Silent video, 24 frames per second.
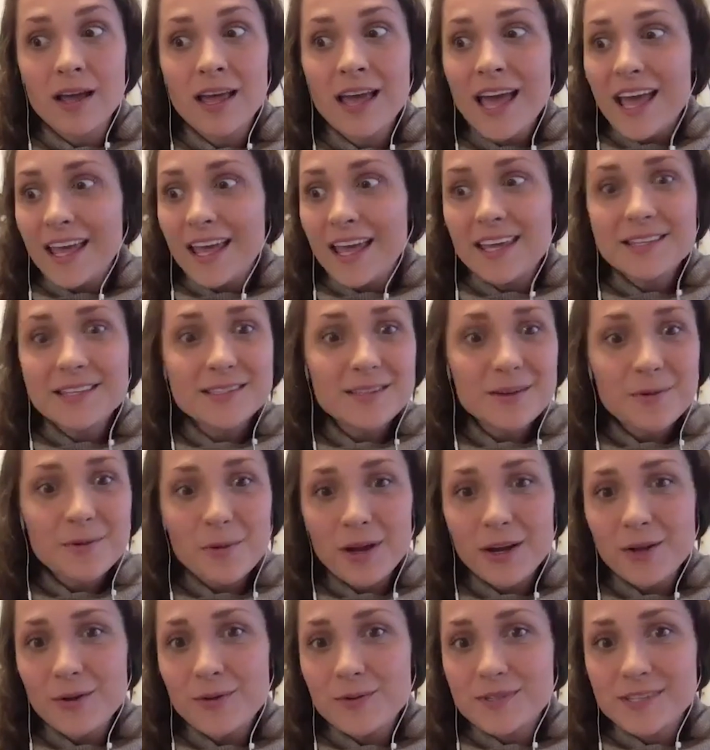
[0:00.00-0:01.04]
He's the one
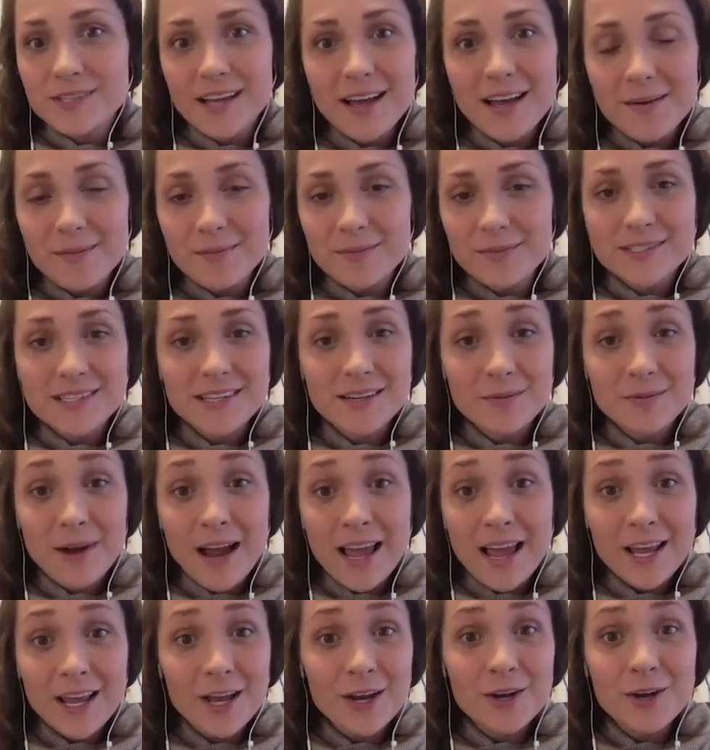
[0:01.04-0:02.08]
who's come to mm-hmm. write
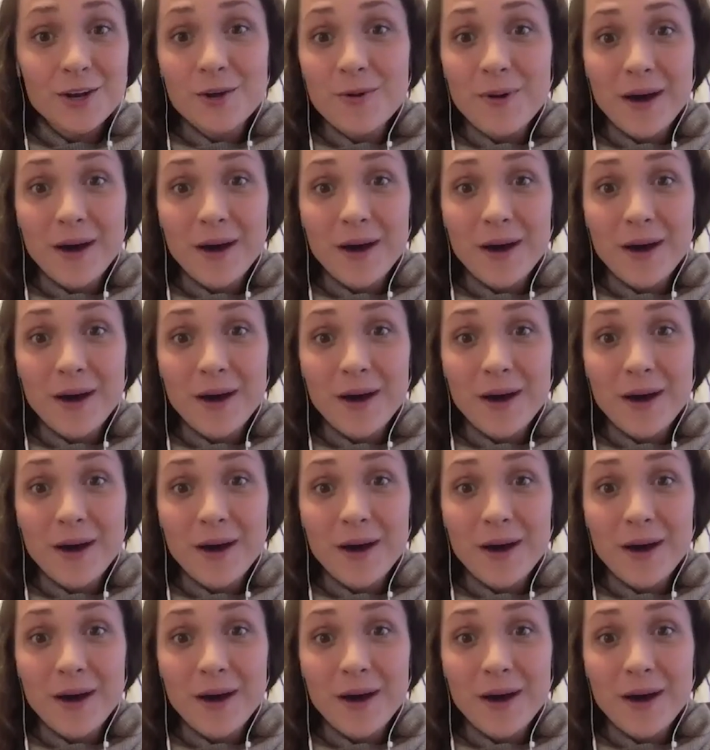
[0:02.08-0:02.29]
a new